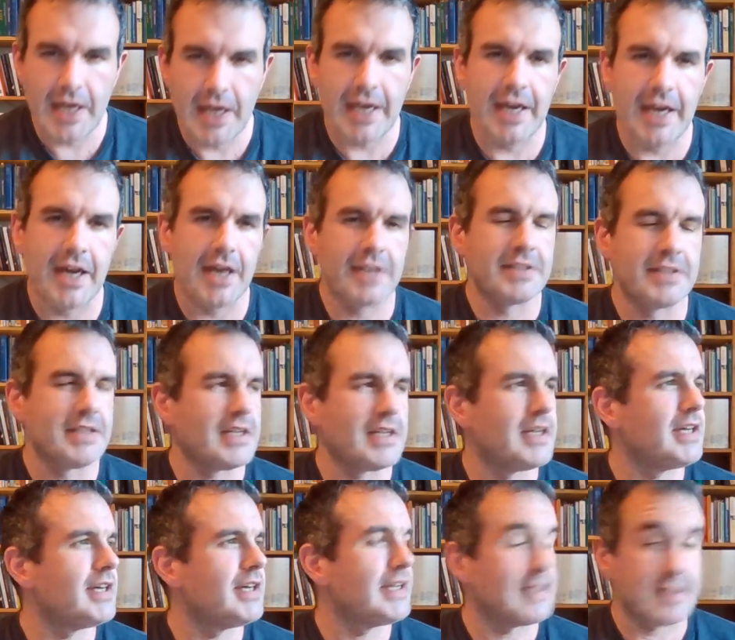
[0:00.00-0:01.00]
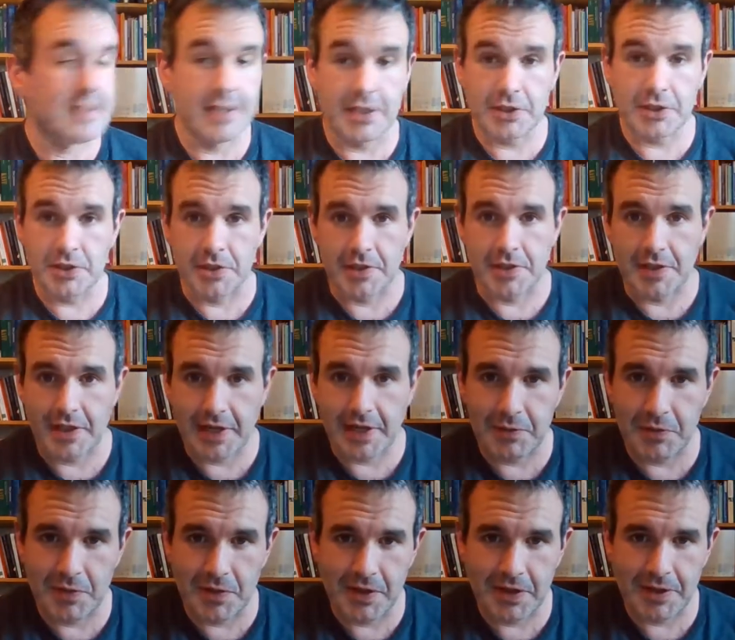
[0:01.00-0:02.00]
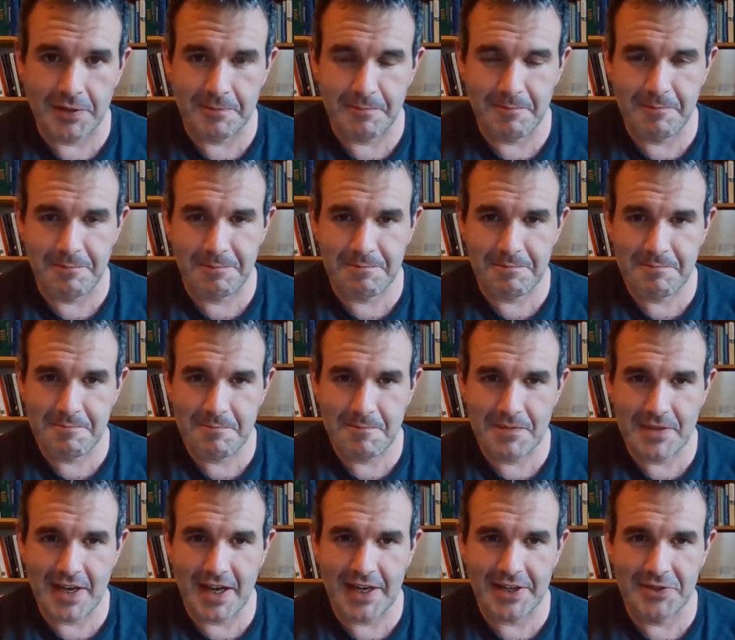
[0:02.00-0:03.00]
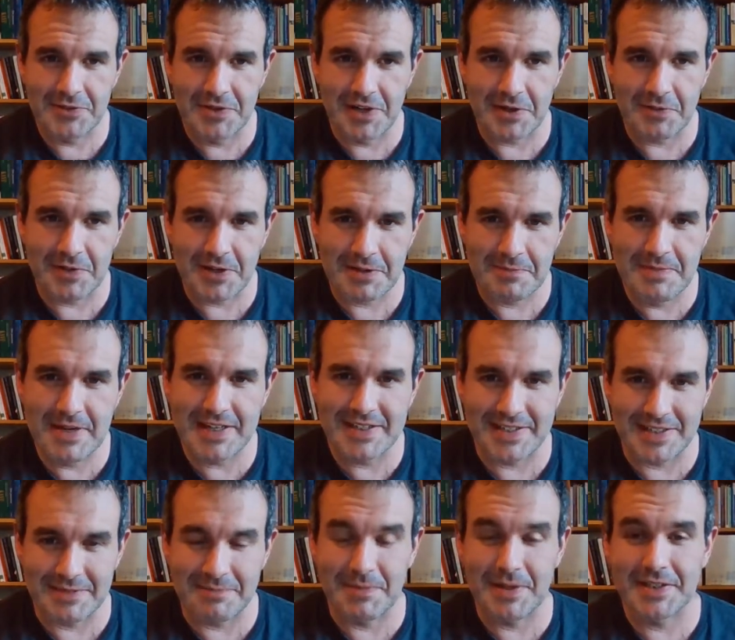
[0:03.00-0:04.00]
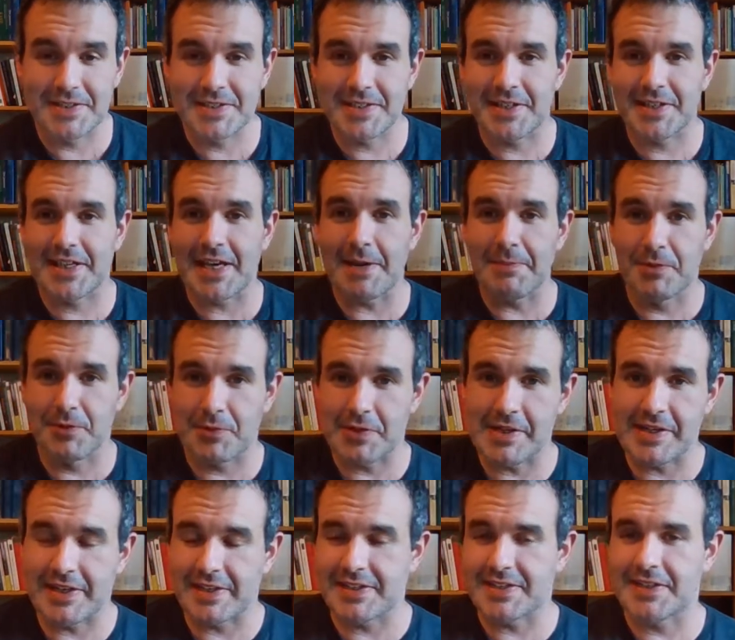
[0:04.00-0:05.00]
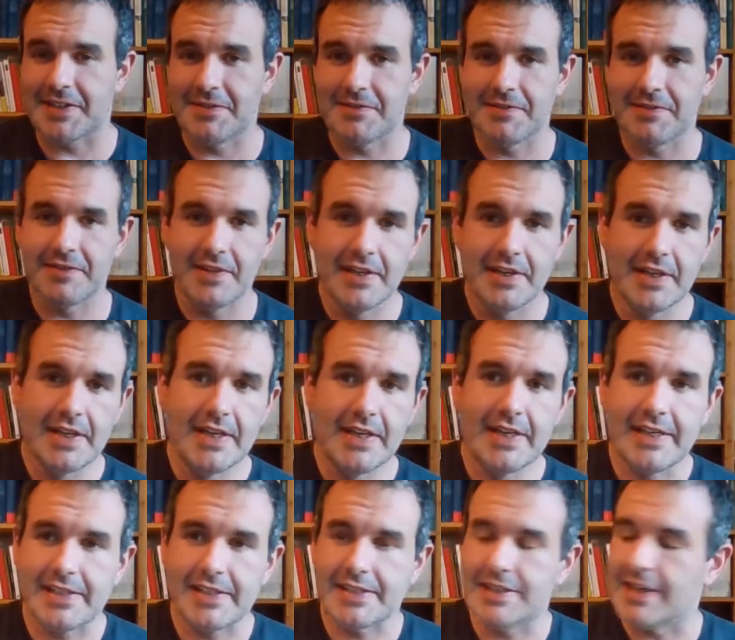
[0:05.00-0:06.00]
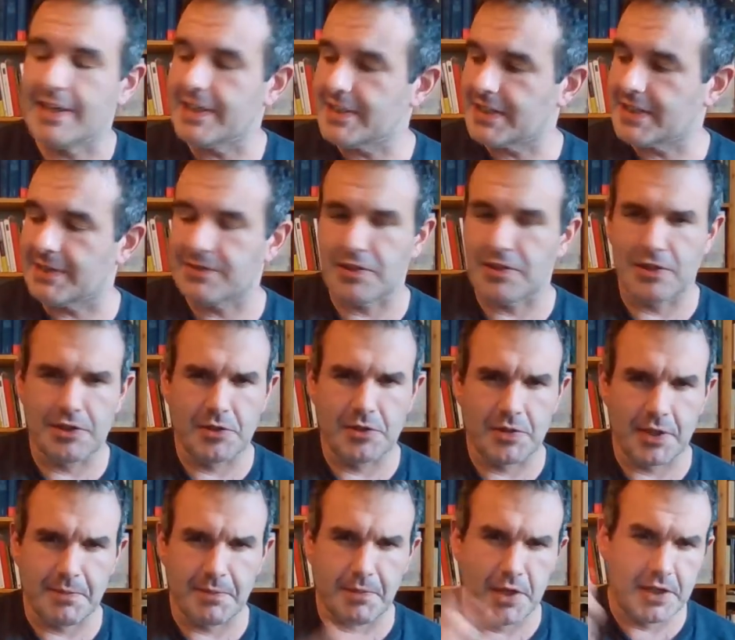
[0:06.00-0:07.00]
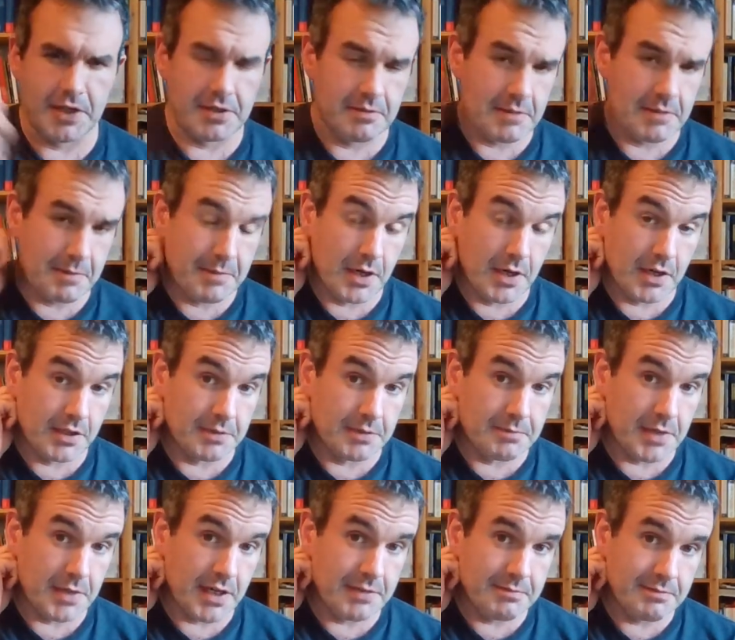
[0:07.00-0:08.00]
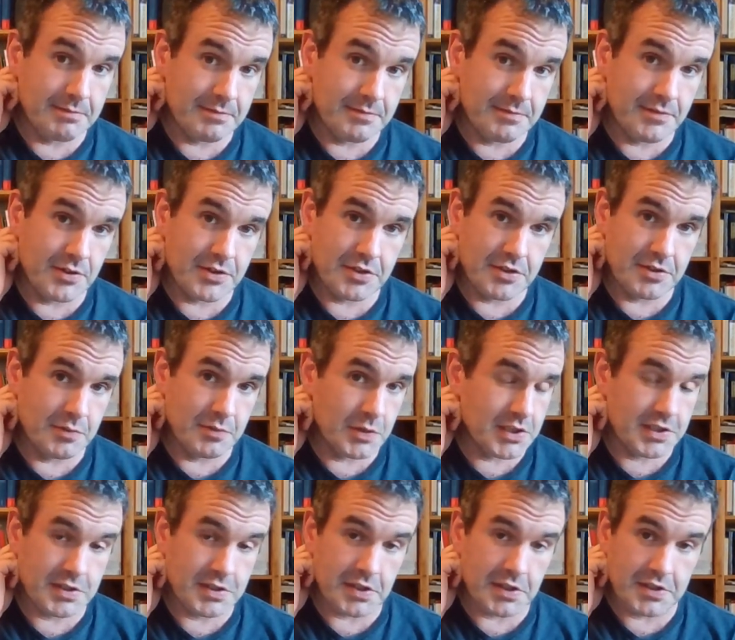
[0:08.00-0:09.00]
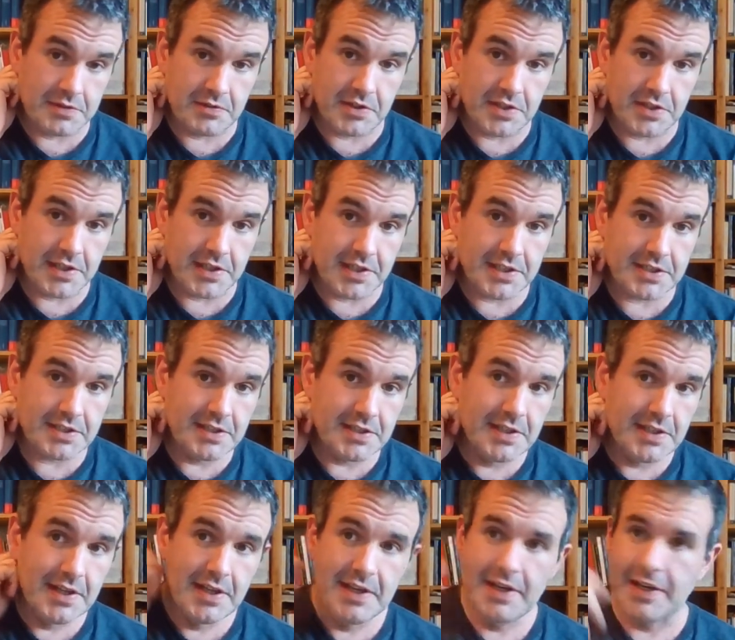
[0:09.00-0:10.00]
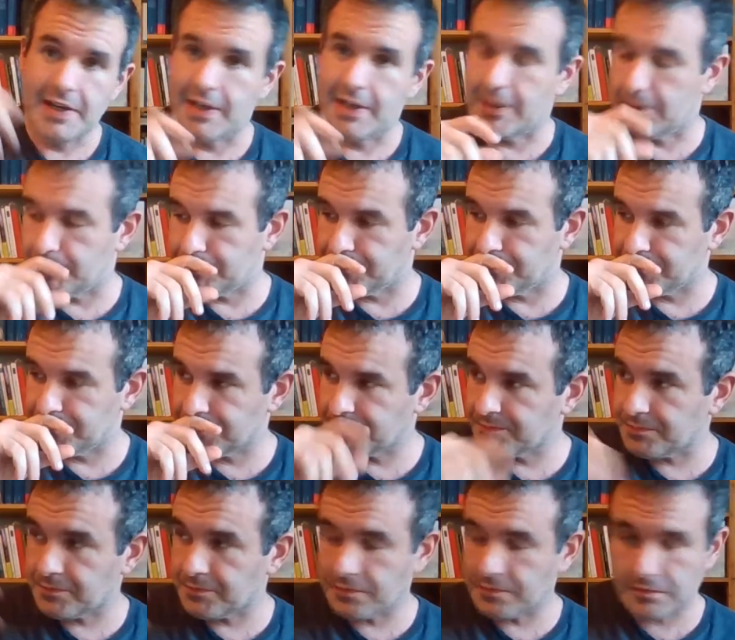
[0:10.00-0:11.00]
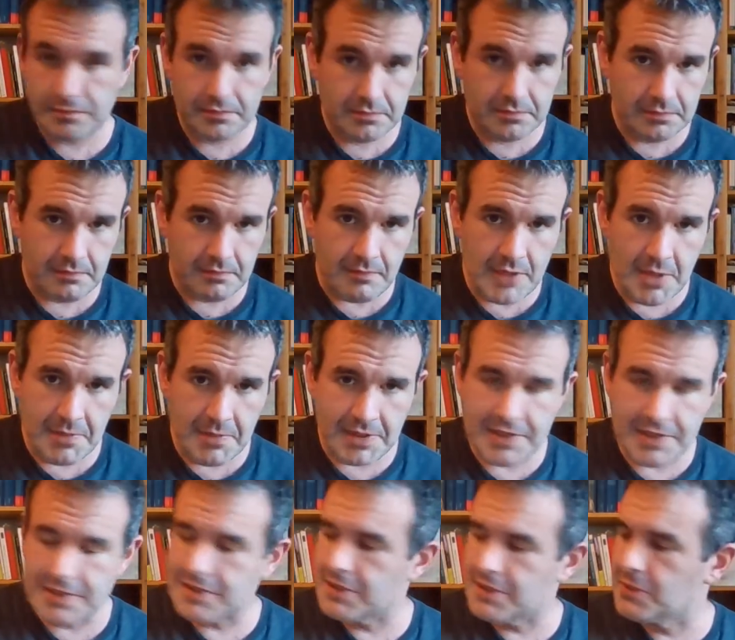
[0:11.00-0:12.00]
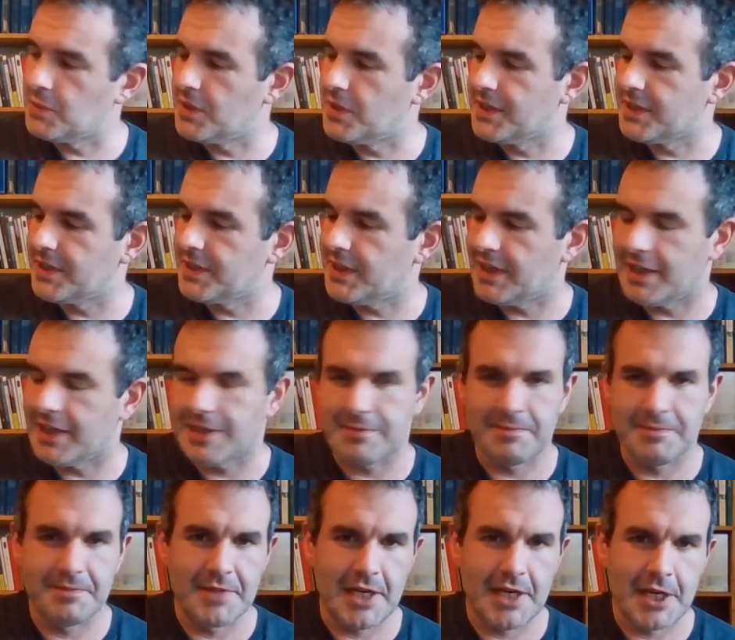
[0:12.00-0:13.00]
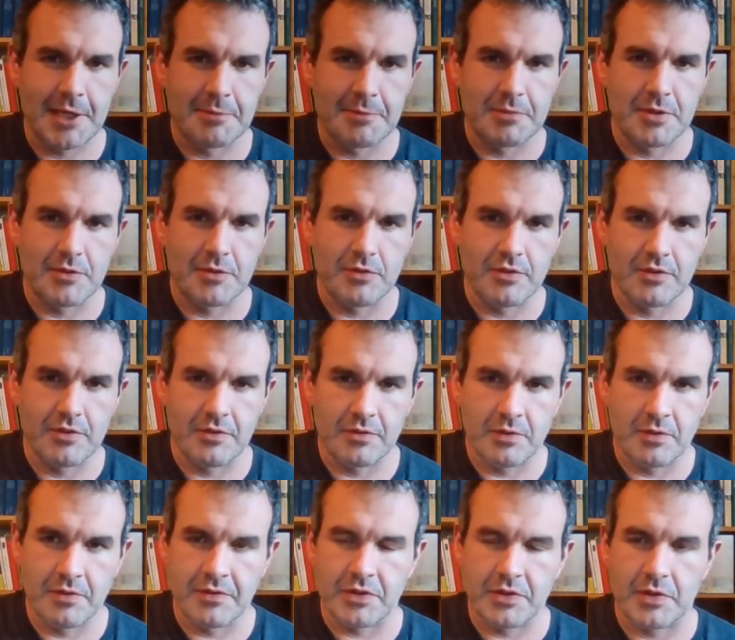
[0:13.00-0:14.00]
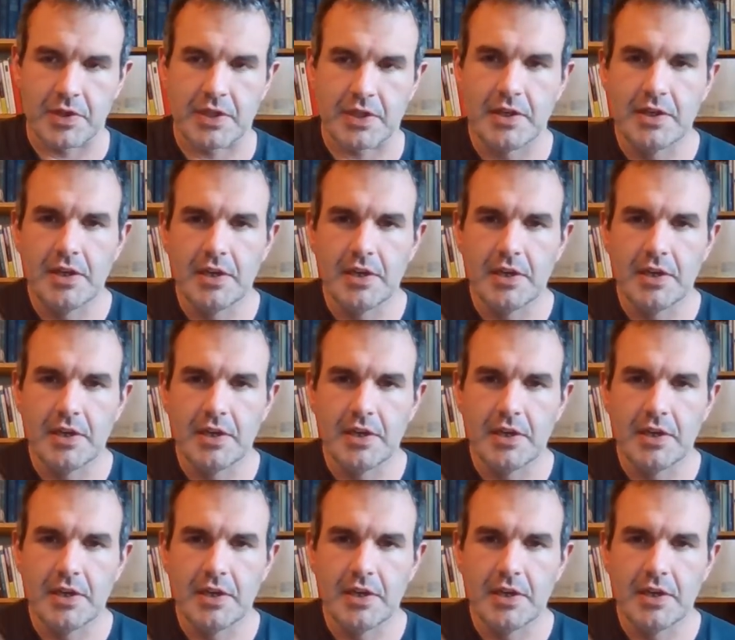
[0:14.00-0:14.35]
And it's not good. I do not recommend it. But the apple brandy itself is nice. They've started doing a bottled in bond version, which is also very nice. But this is the one I'm reviewing.